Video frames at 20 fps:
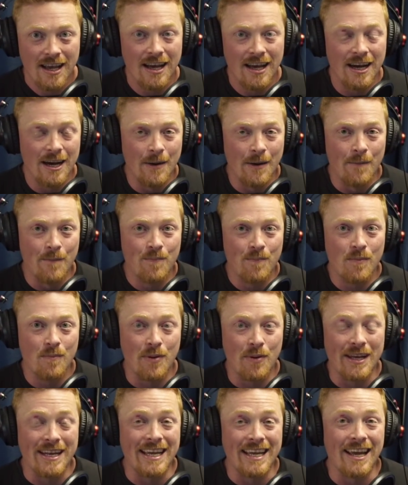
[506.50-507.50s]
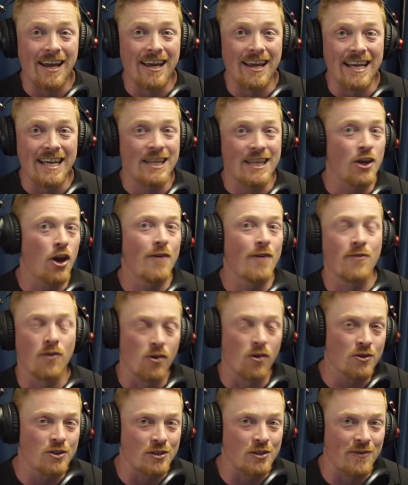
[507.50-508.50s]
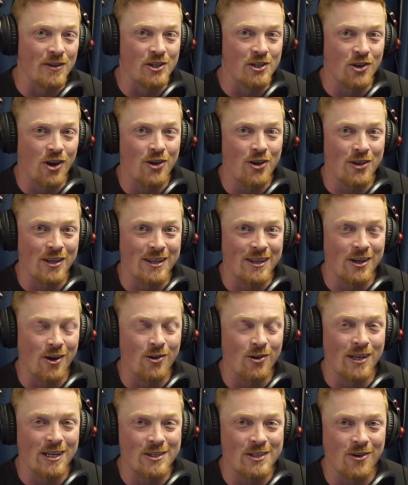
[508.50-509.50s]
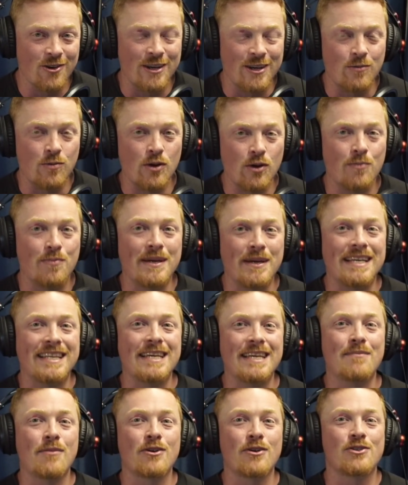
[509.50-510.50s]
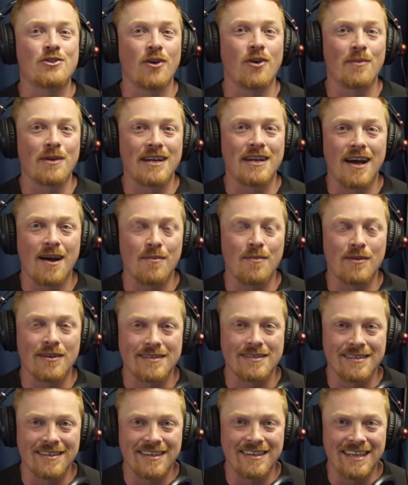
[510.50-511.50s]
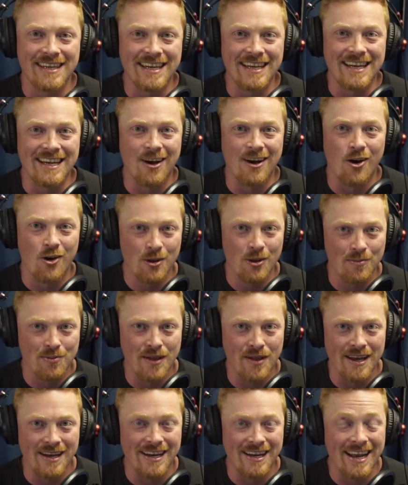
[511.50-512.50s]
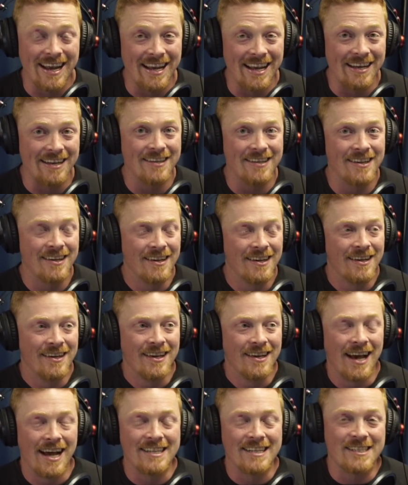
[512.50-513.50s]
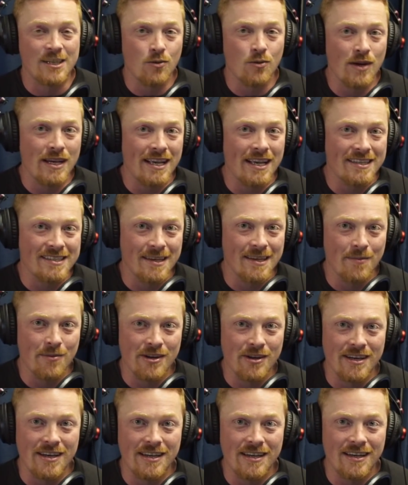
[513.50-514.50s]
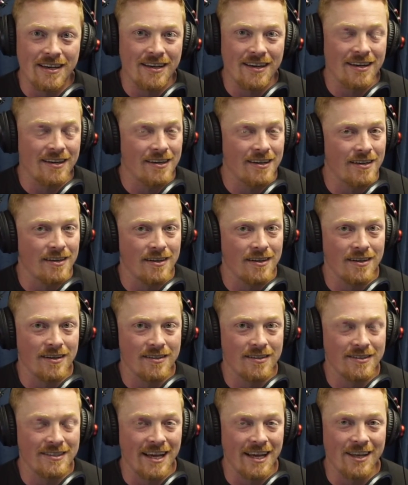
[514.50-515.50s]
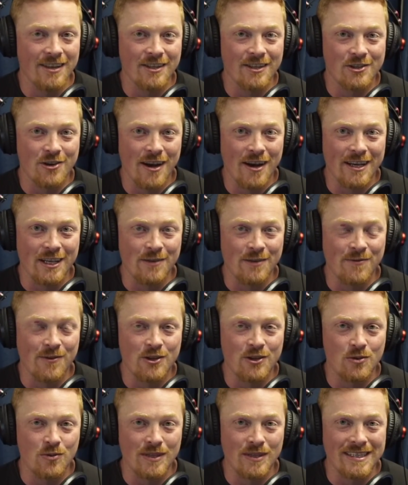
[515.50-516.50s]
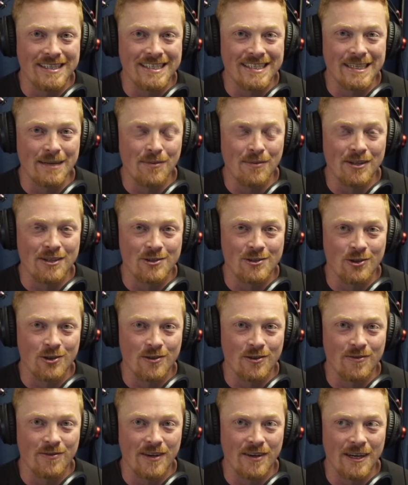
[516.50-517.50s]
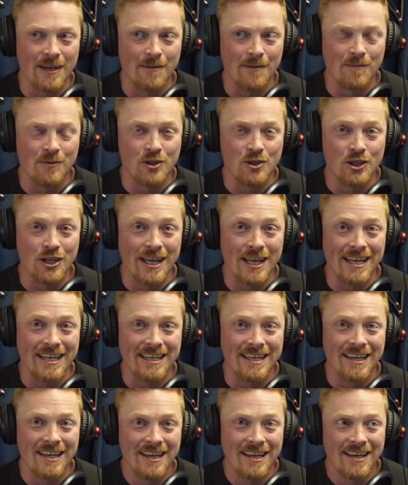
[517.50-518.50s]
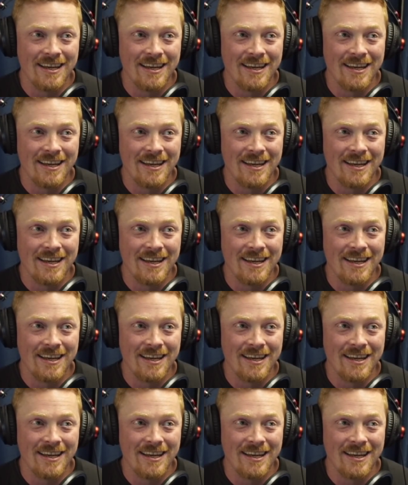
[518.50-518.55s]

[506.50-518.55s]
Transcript: But in the overalls division, I think that Oleg Zhokh will be the most dominant arm wrestler on the planet. And until we get somebody down the track in the future with a similar sort of genetic